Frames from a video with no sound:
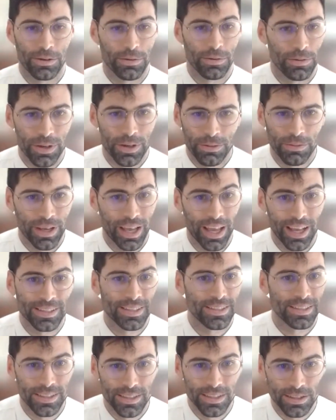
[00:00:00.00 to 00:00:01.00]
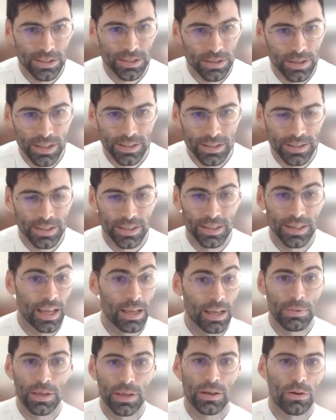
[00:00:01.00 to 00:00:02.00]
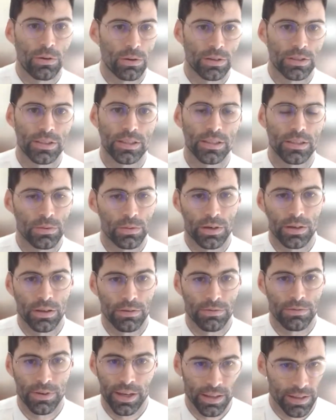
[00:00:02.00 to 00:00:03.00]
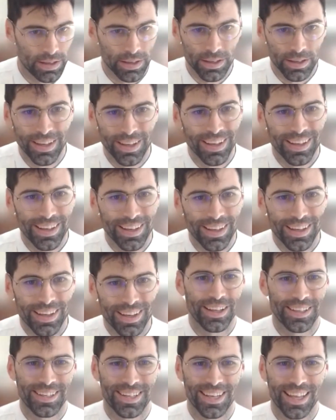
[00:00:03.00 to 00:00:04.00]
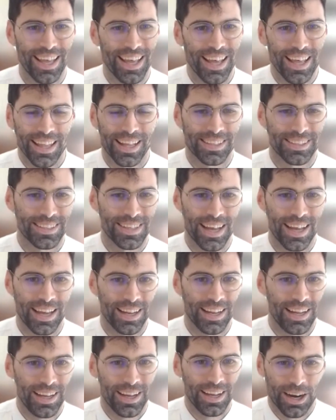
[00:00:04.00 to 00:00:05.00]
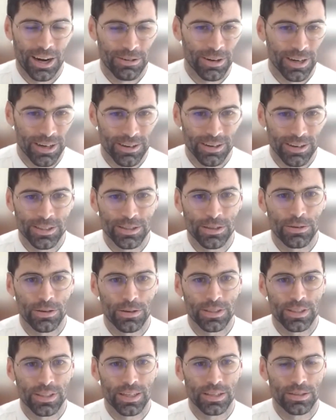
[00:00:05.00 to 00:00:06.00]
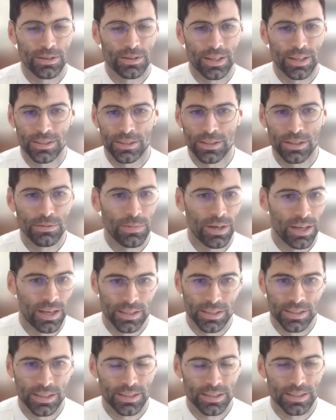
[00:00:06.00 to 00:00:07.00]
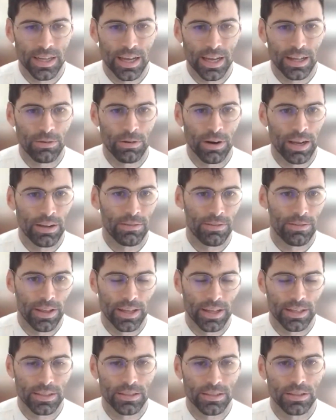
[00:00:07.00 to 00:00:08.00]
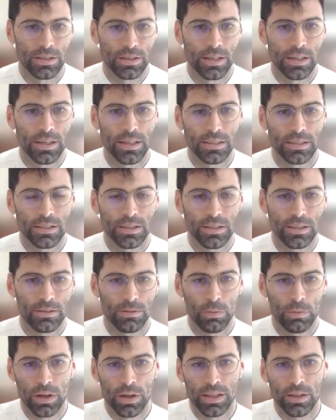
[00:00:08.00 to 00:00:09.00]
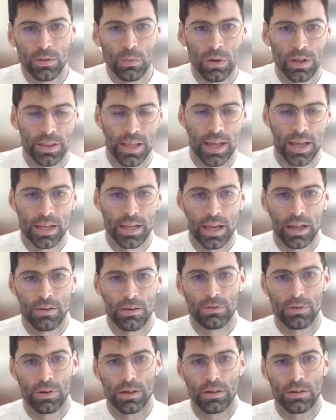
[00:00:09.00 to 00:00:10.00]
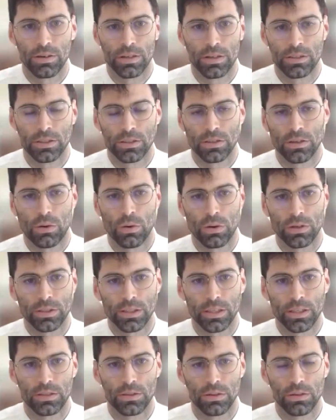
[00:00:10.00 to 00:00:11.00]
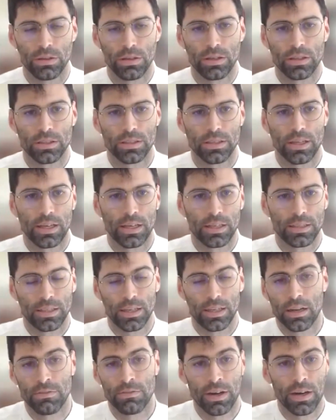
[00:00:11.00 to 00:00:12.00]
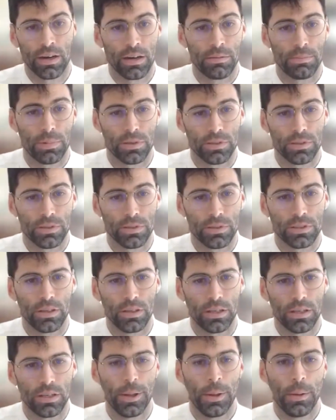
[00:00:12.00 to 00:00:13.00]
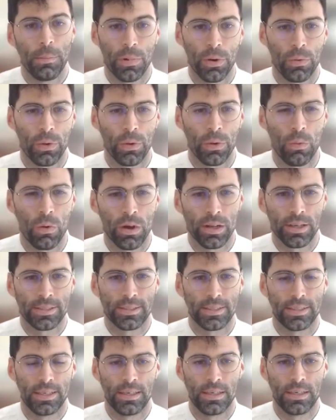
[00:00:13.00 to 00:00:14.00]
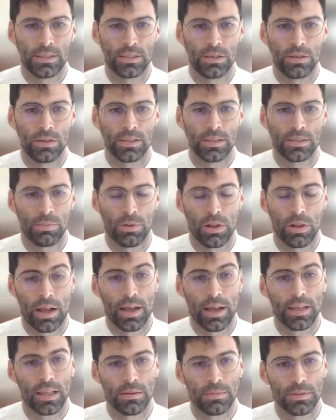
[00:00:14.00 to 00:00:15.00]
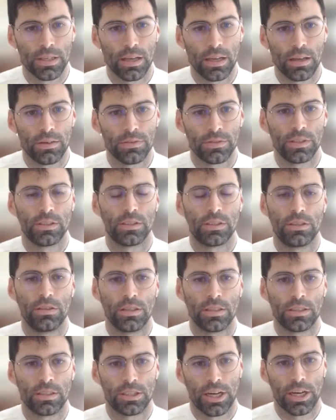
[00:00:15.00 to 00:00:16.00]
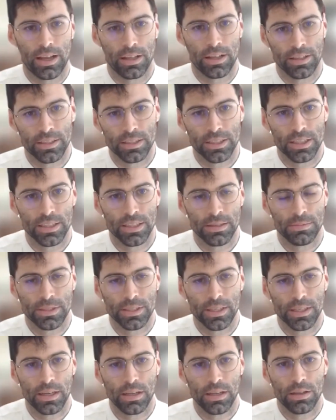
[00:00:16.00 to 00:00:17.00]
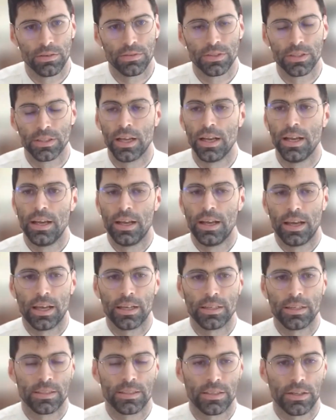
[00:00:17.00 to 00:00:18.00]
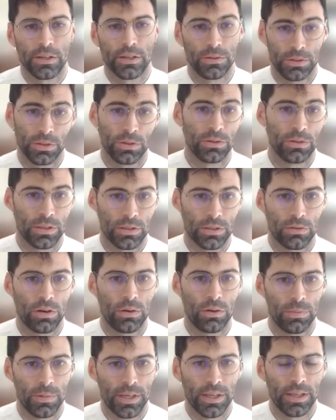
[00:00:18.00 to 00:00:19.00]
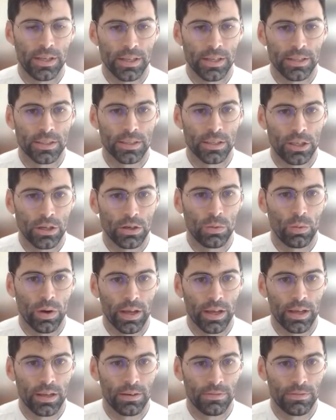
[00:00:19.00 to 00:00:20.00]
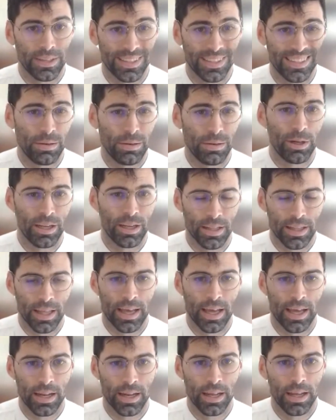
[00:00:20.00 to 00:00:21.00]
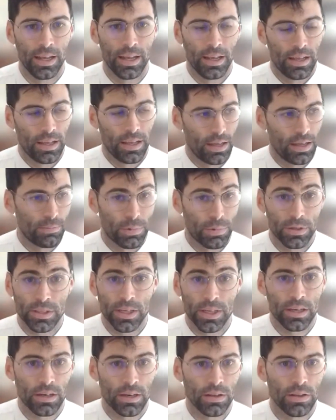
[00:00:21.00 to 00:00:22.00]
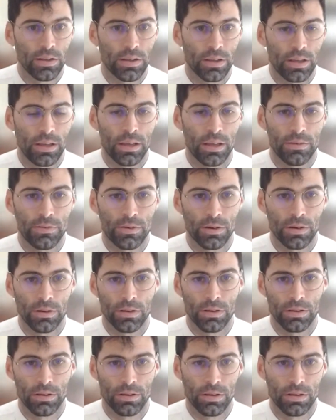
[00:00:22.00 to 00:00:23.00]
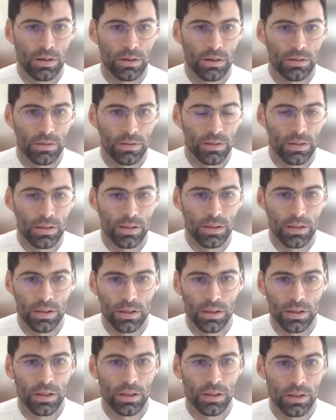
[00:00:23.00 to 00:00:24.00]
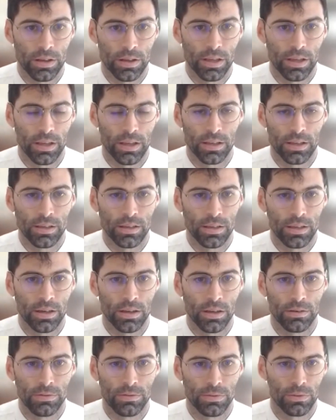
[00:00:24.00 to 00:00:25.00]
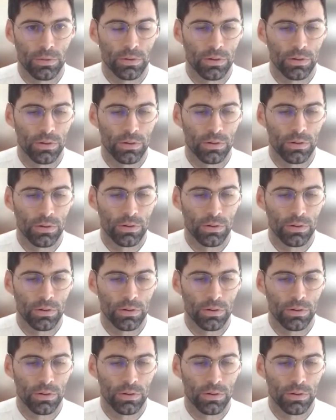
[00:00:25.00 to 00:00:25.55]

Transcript: we hate to see students in AP courses where they're failing. That's not a rigorous course schedule. That's too much. It's not right for that student. And so what that kind of rigorous course schedule looks like is going to vary per student, but we want to see students applying themselves and students challenging themselves And so dual enrollment is a good way of exhibiting that, particularly if you're, looking, for